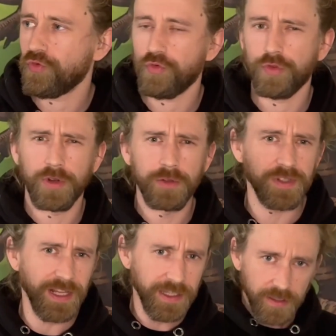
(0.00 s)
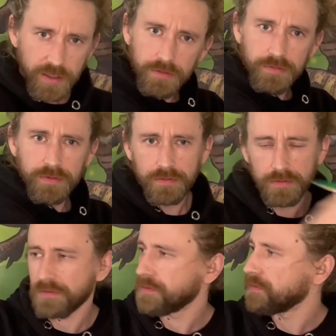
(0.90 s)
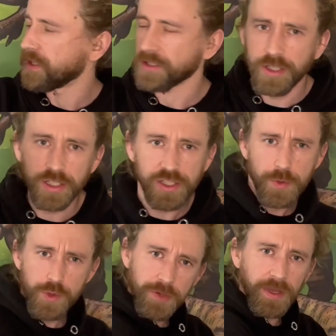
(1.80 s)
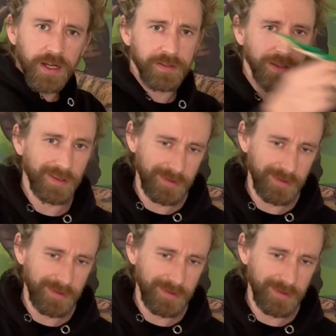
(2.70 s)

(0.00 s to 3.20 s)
Loads of that's got good swooshability.